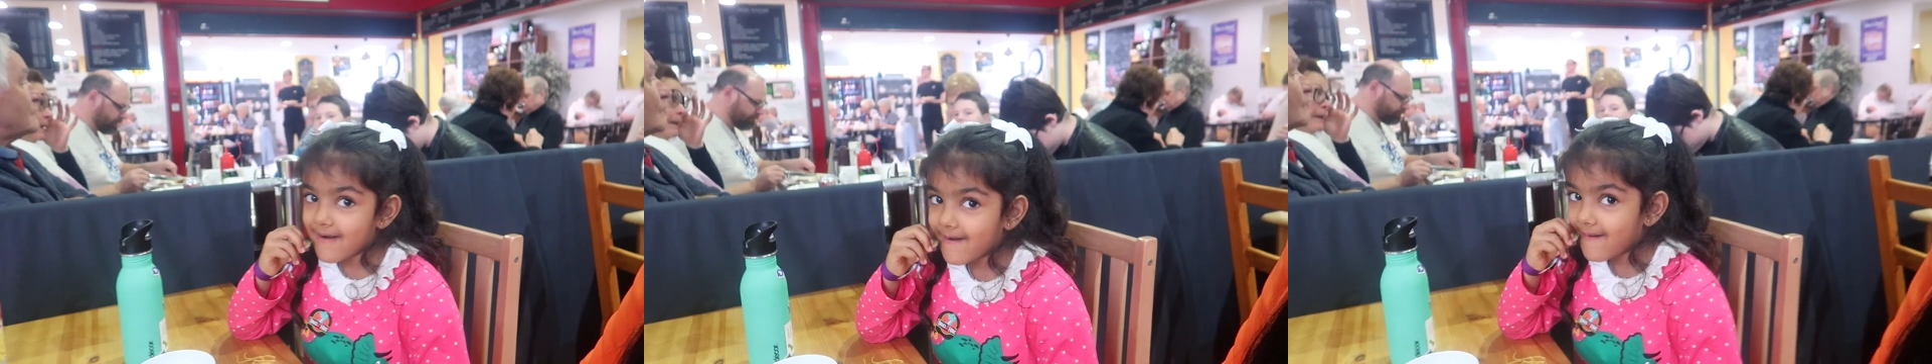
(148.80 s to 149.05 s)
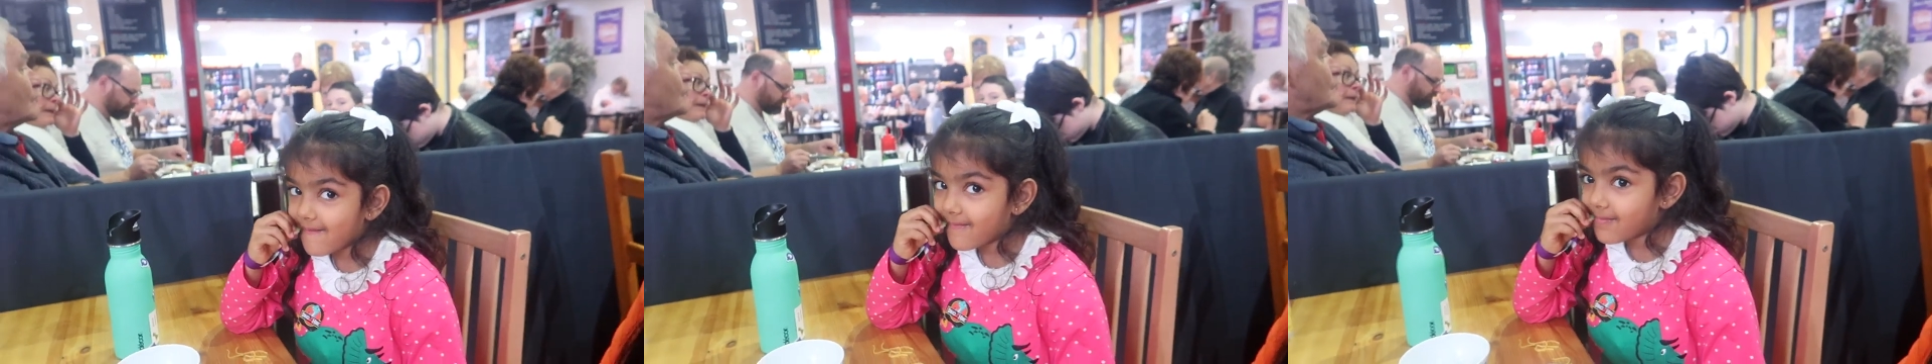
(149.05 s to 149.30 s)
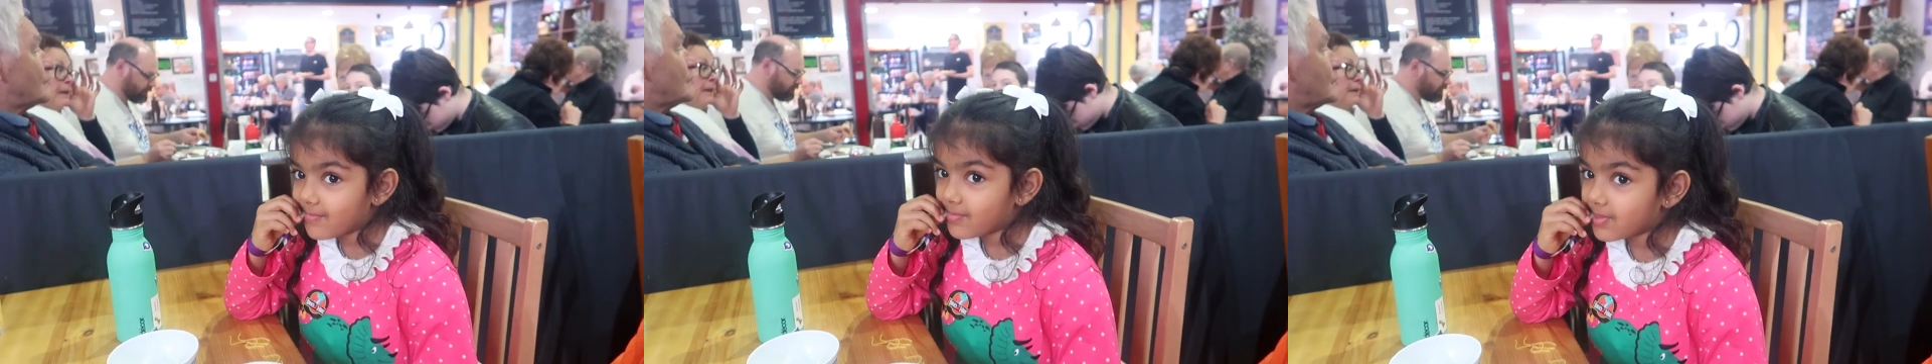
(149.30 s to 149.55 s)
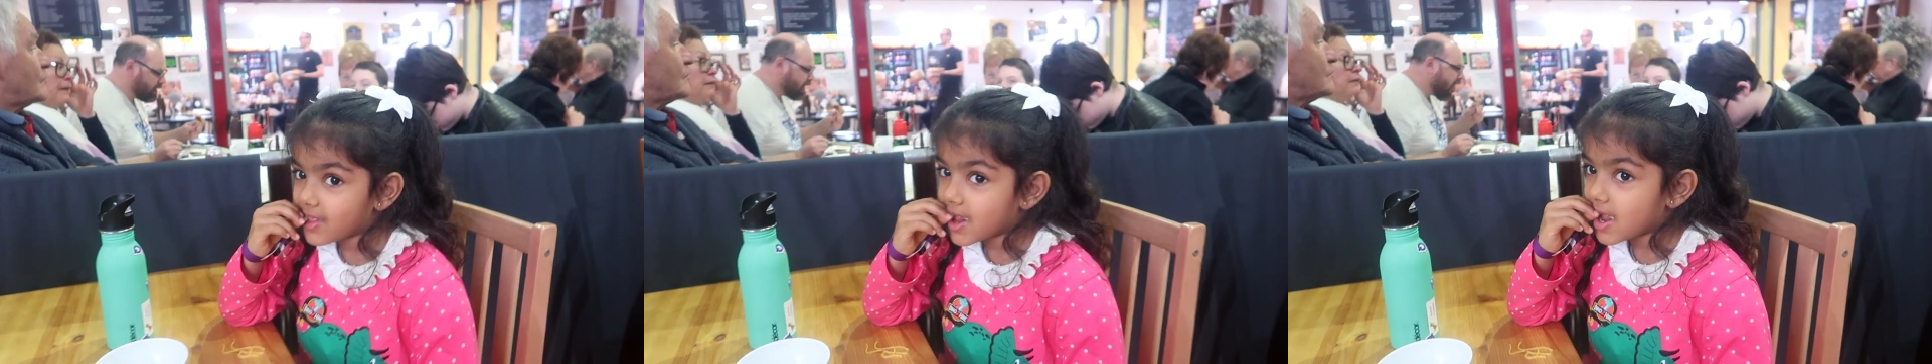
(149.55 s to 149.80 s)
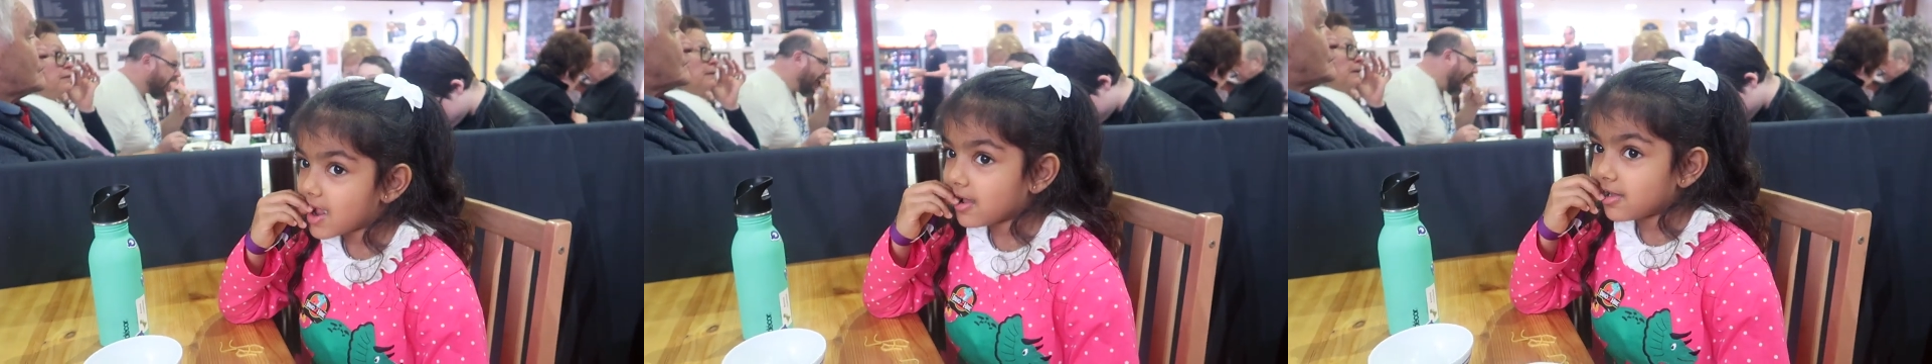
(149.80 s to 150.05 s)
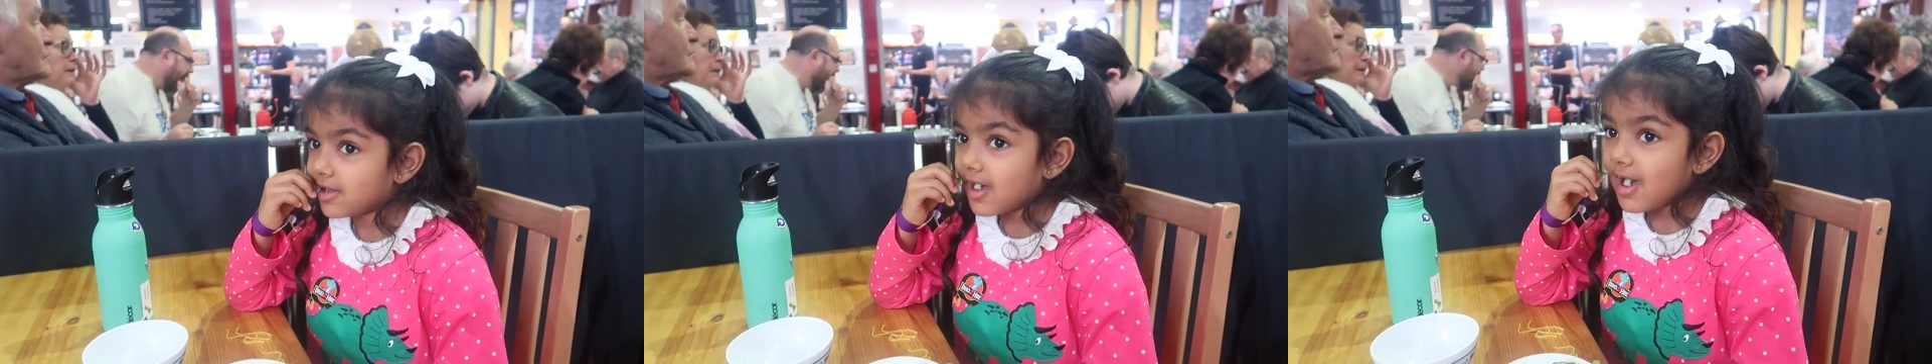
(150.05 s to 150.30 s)
we'll go back here. What's your name,
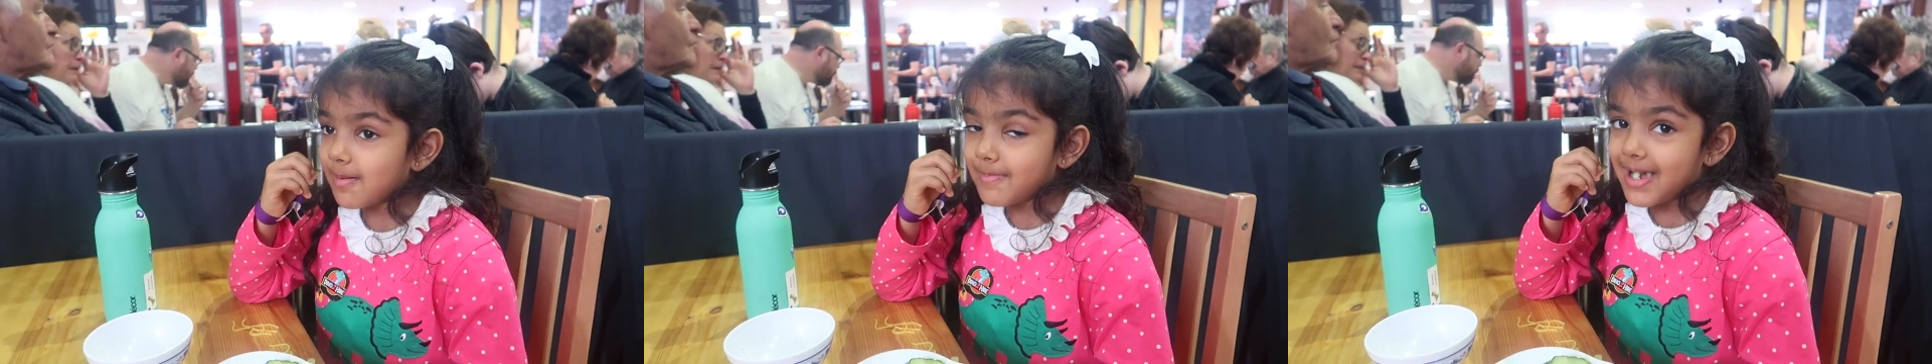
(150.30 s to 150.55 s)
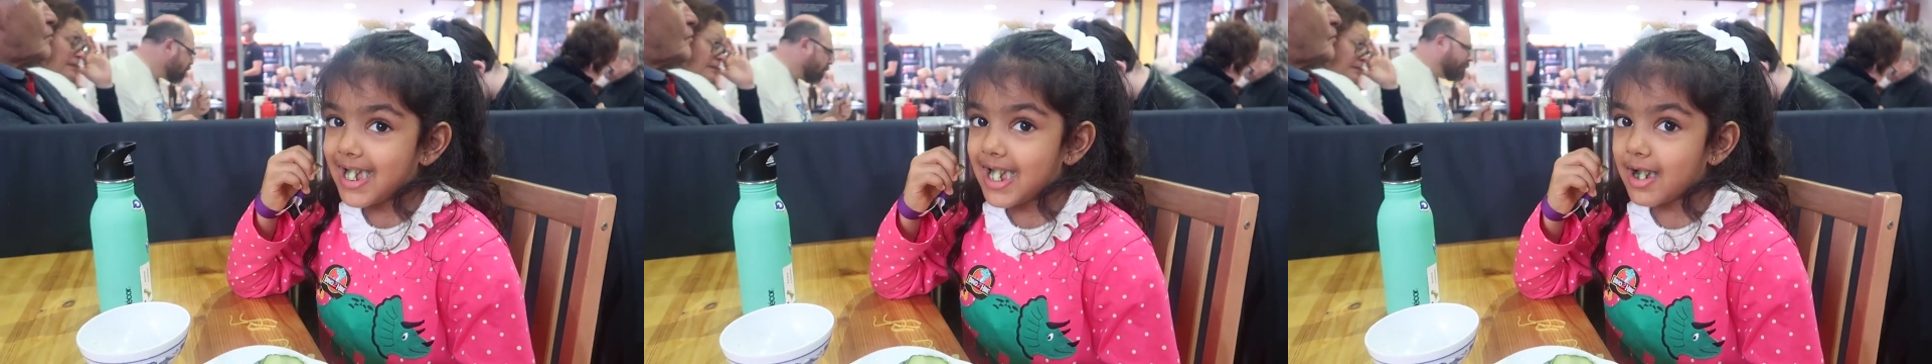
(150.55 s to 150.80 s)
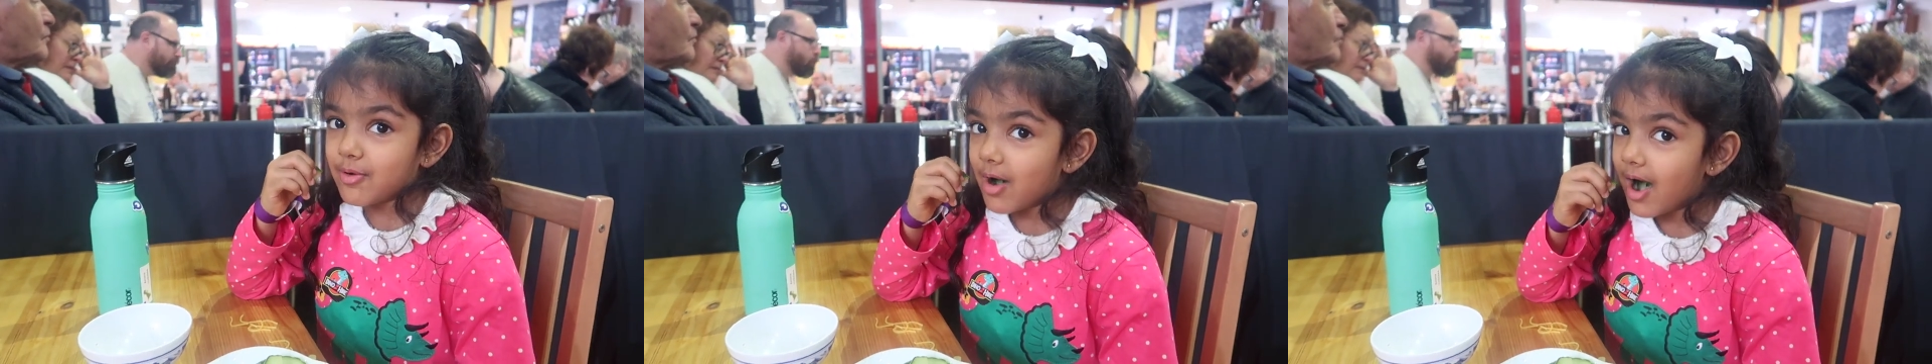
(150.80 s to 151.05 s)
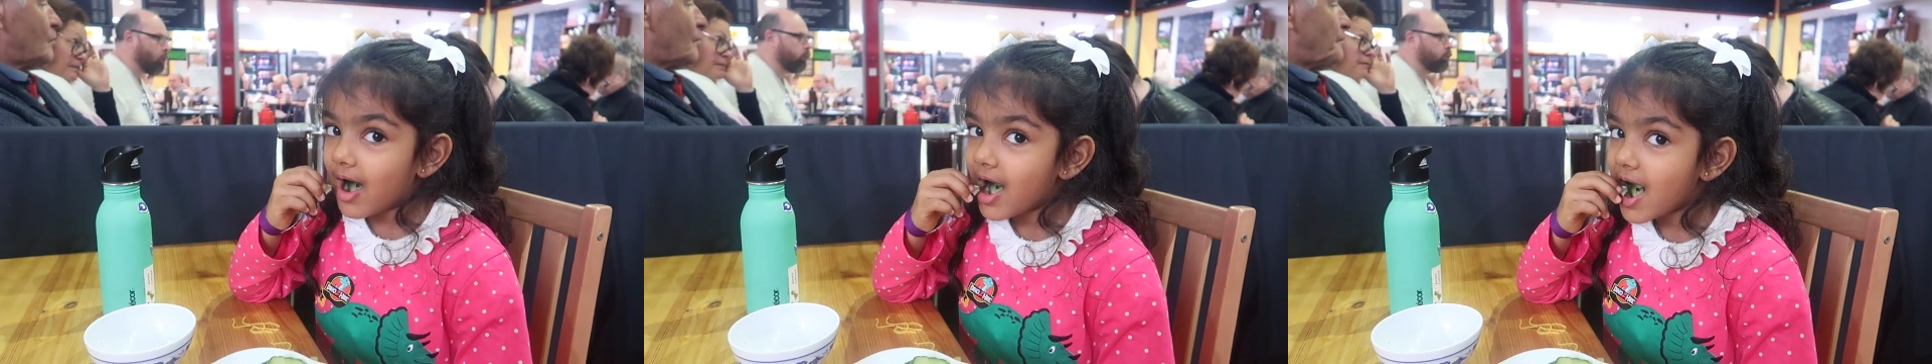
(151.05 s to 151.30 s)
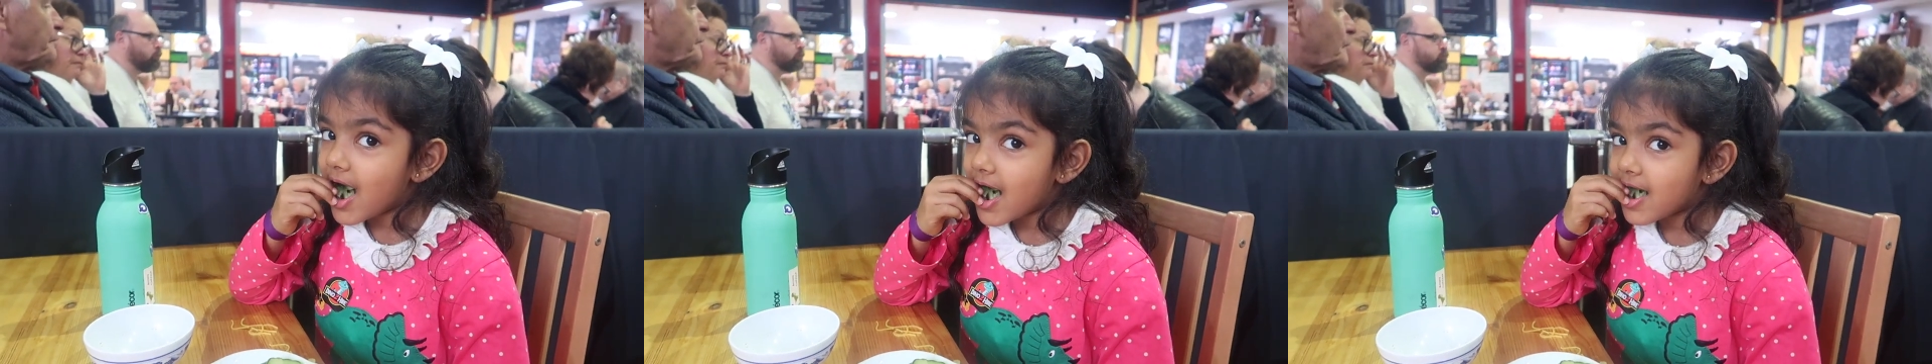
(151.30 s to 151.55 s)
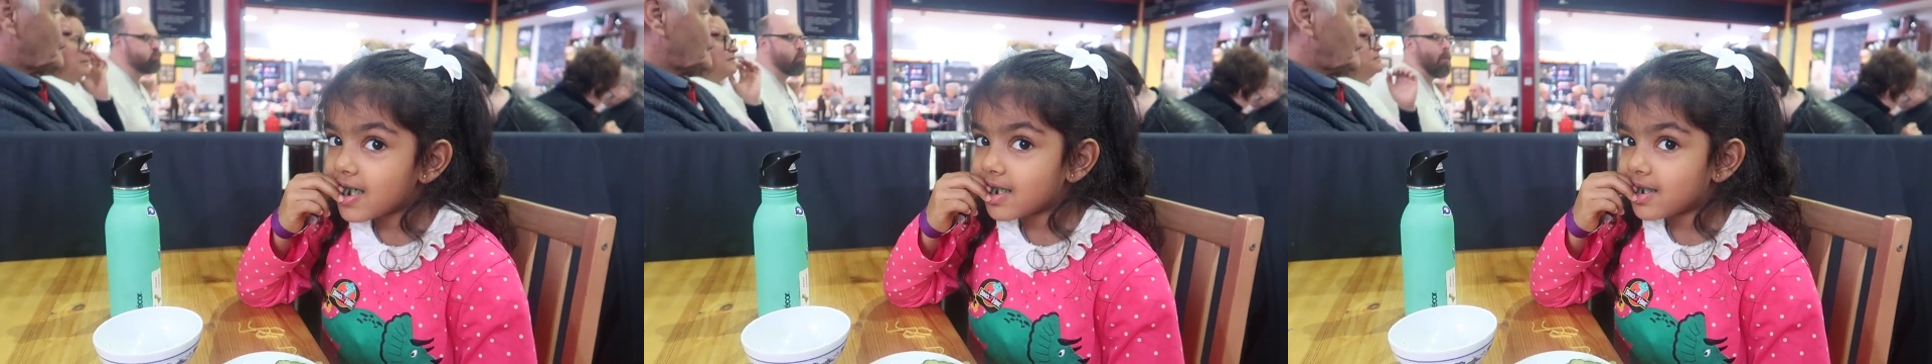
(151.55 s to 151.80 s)
darling?
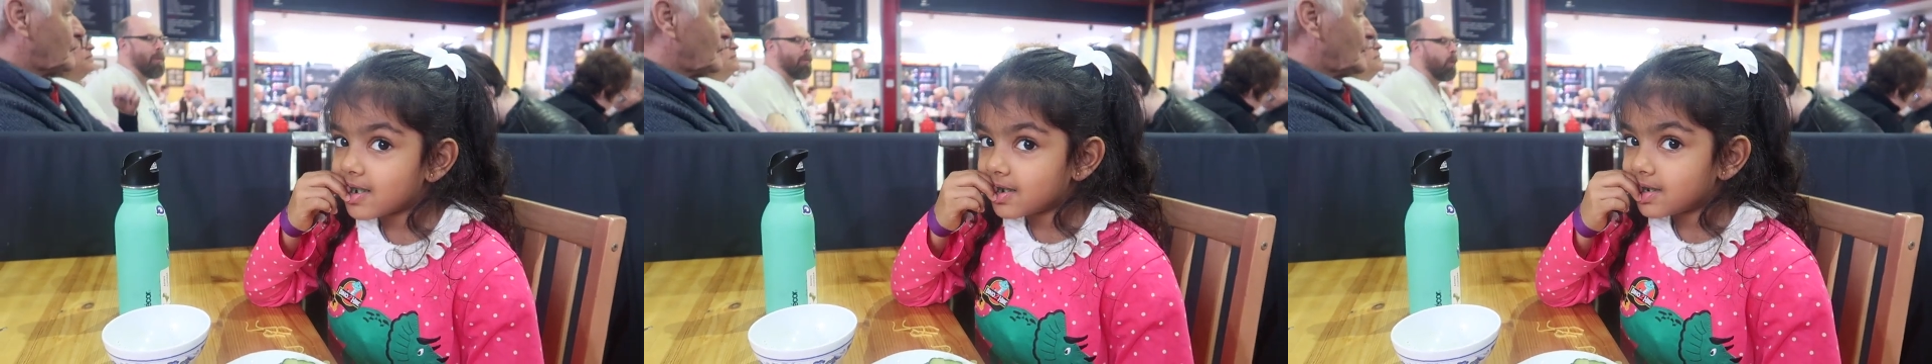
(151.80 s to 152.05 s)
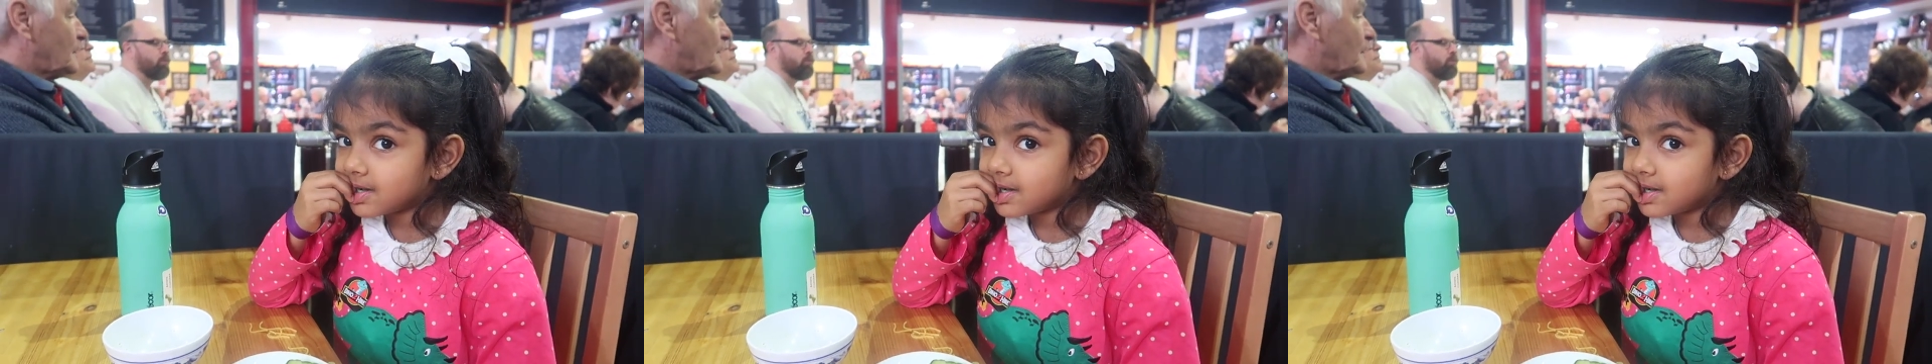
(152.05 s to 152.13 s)
Amel.